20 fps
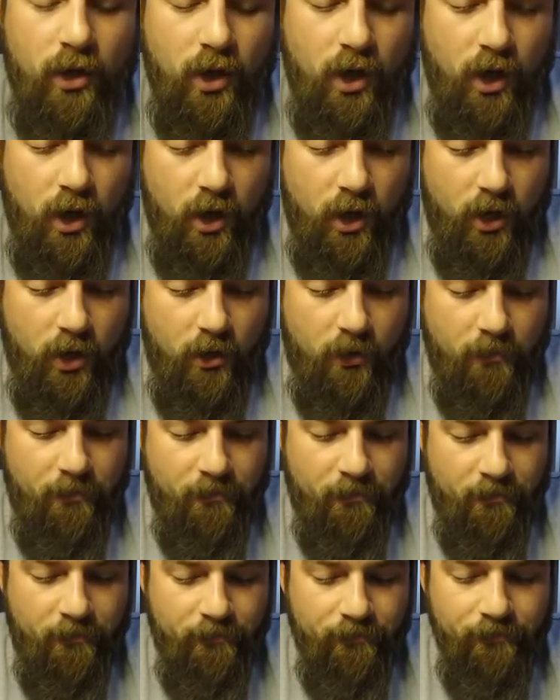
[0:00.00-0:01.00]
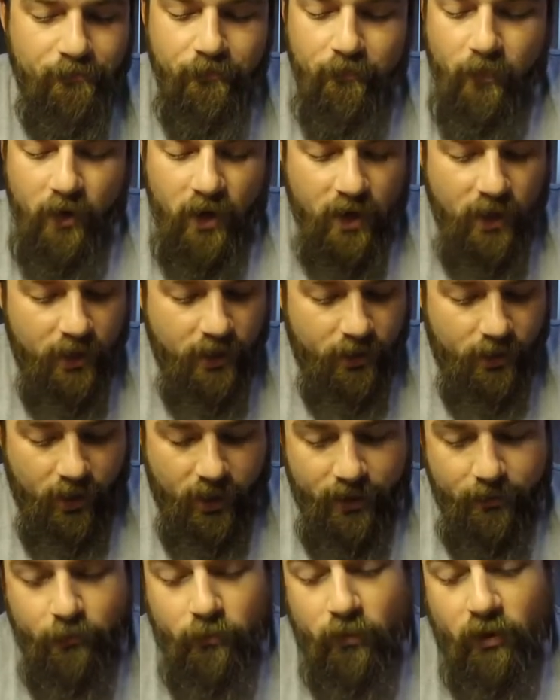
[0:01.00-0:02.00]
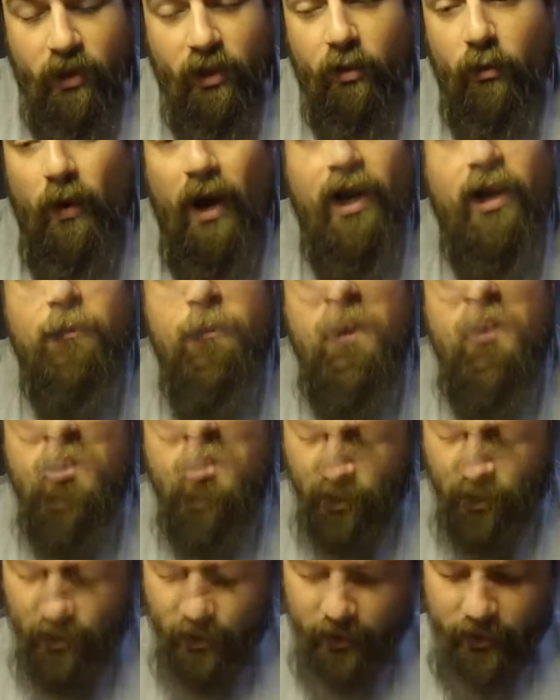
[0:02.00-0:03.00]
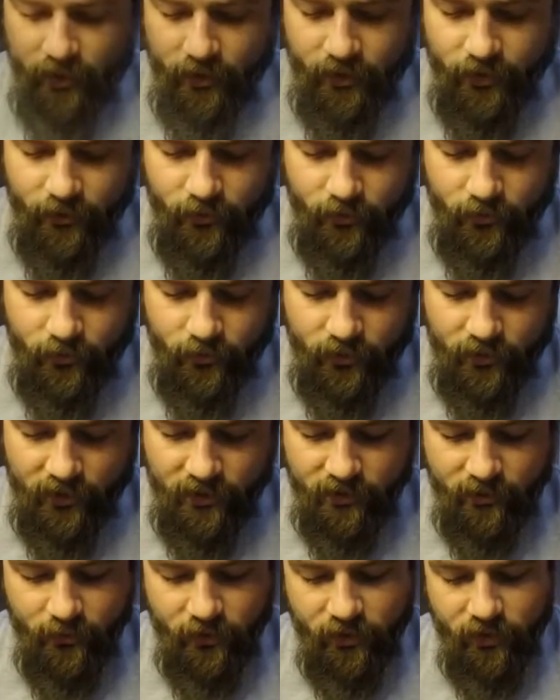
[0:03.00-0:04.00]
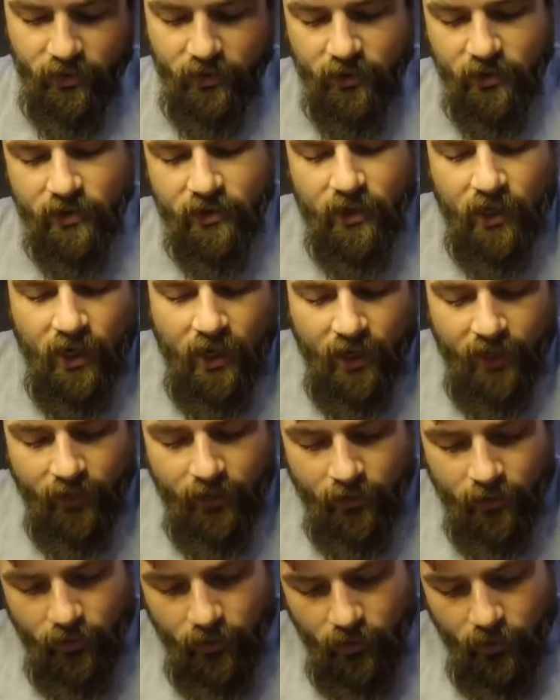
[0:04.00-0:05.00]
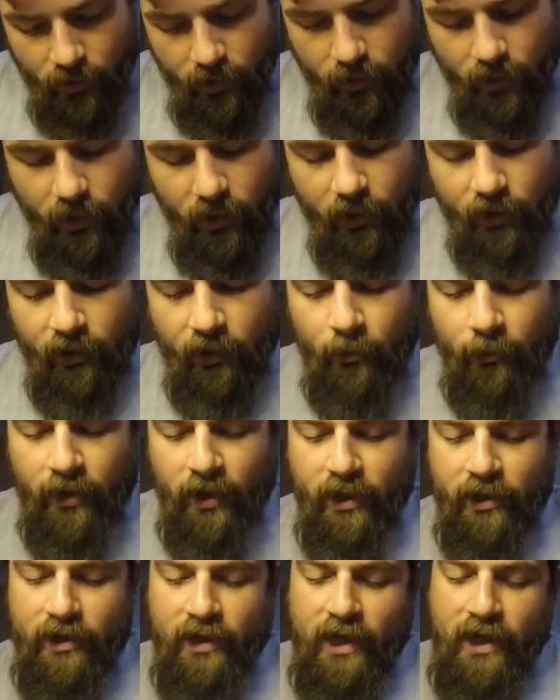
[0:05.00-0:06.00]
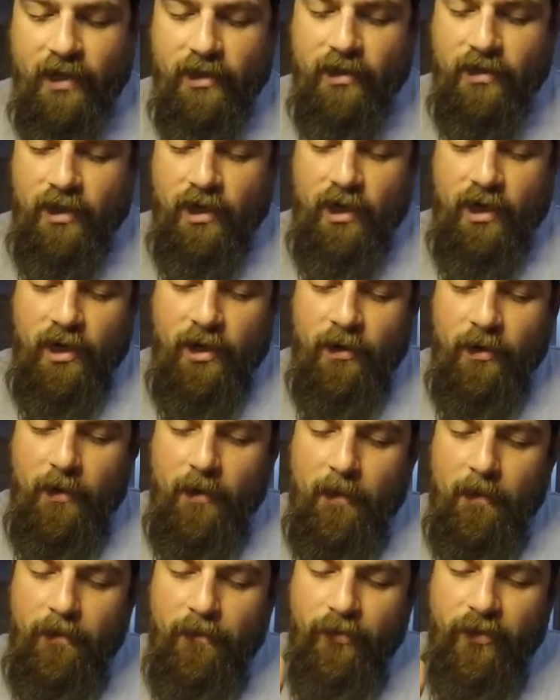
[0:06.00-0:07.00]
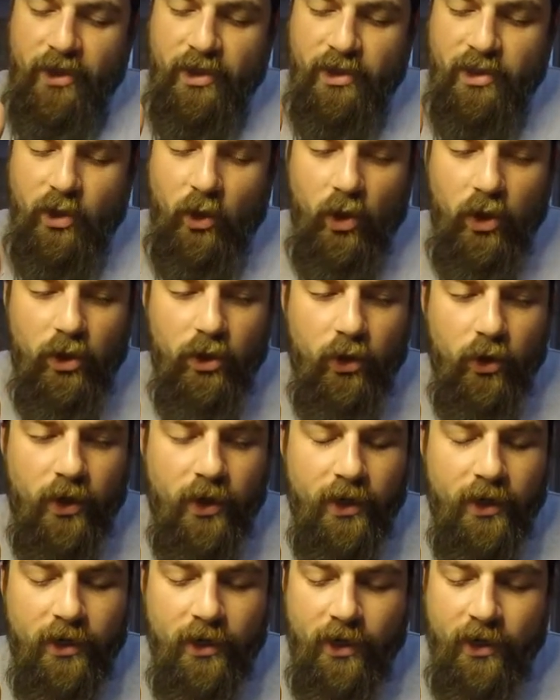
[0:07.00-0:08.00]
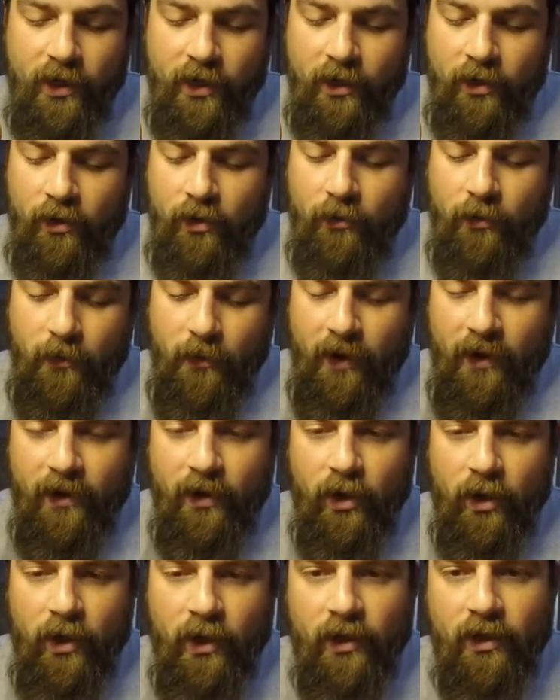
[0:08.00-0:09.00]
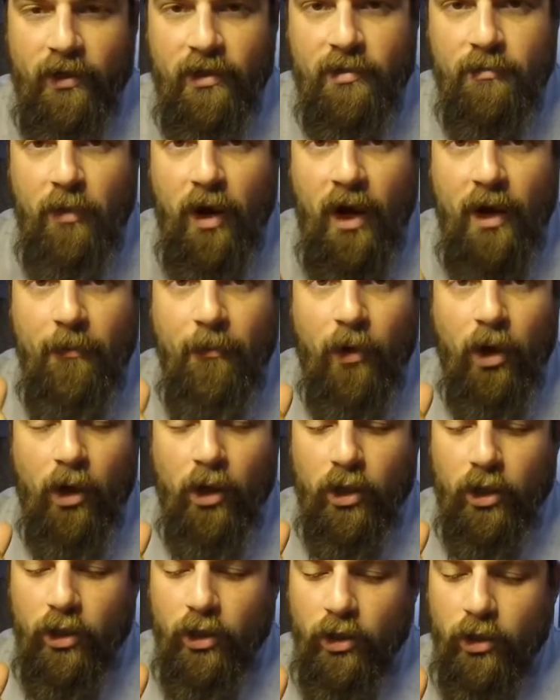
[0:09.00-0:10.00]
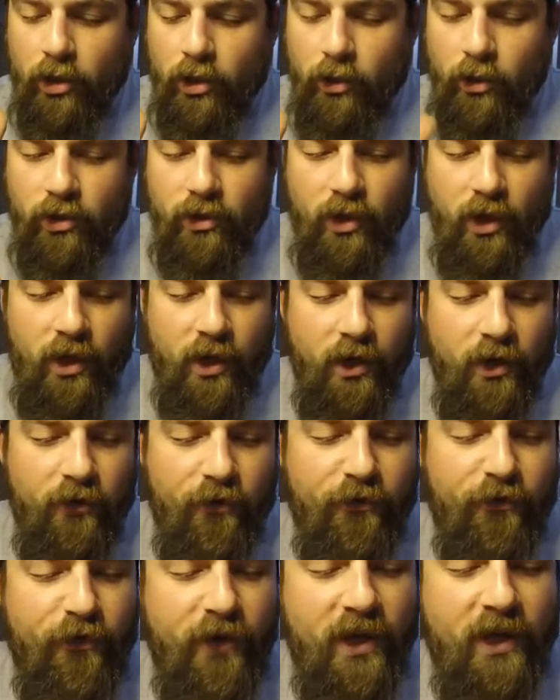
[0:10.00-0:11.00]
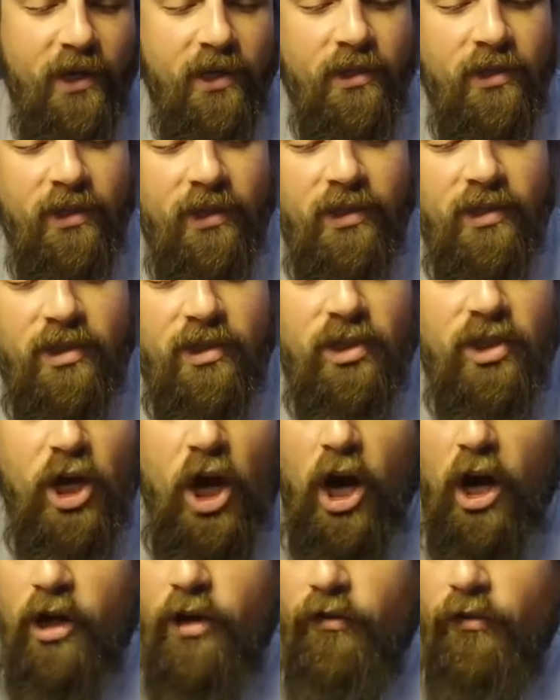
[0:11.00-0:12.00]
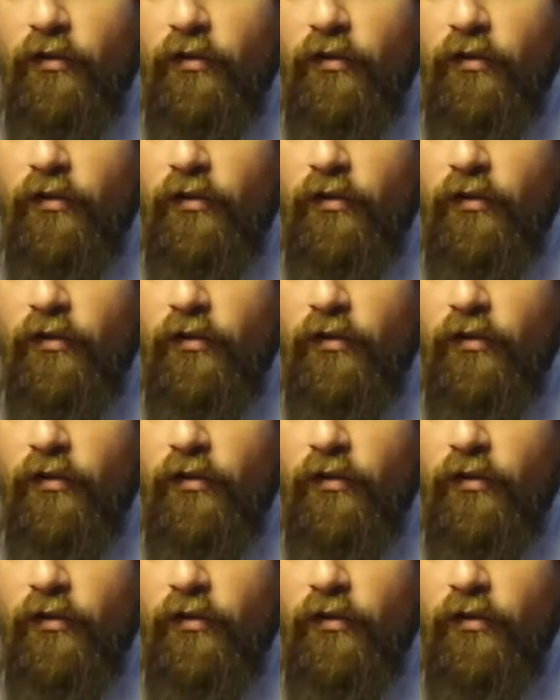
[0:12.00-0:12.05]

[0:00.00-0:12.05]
I'm gonna recommend a testament to the design a little bit, that the solenoid in at least my marker fit in the stock